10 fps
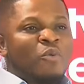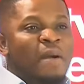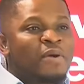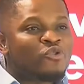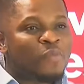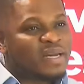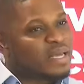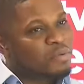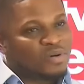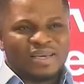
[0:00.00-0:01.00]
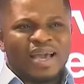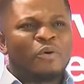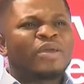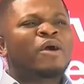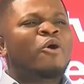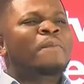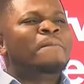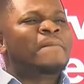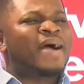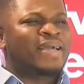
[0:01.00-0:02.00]
Nkrumah, oh yeah, oh
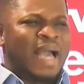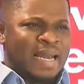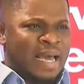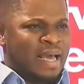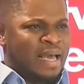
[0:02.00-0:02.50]
my Ghana.